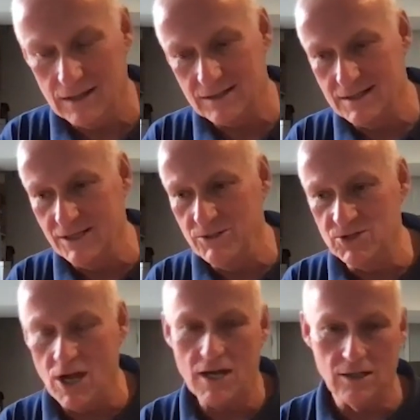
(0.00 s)
Can you
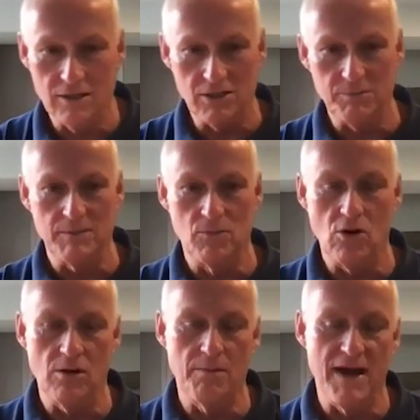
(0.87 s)
talk a little bit
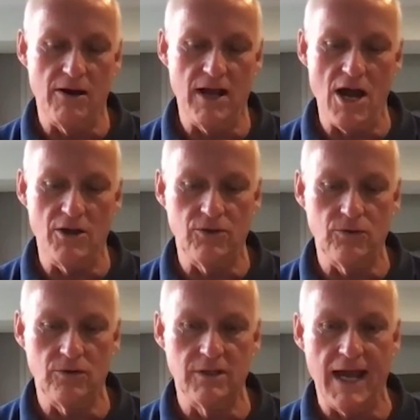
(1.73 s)
more about how you
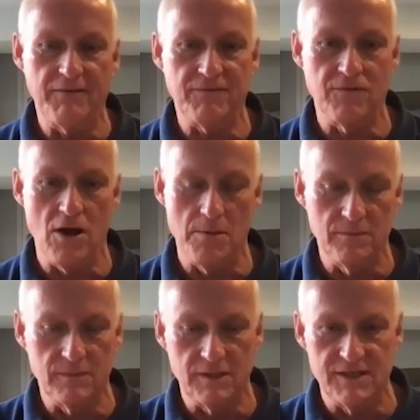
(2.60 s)
get
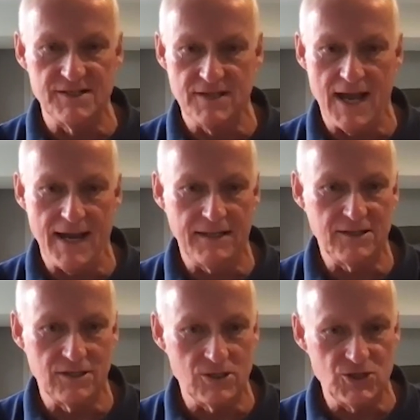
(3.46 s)
from the design to
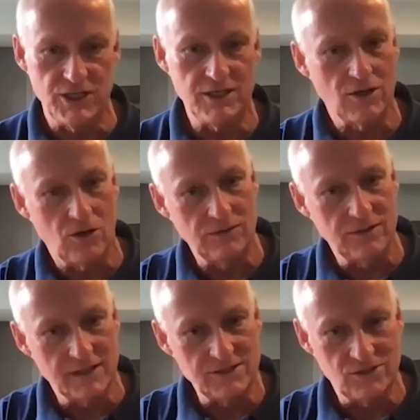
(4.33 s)
the G-code,
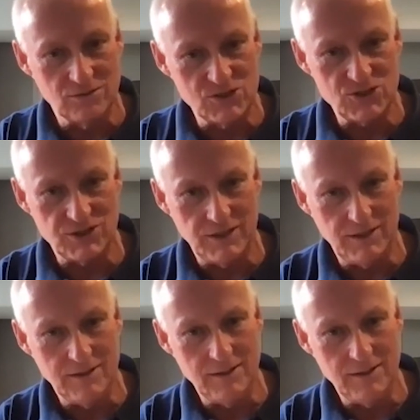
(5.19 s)
then to your machine?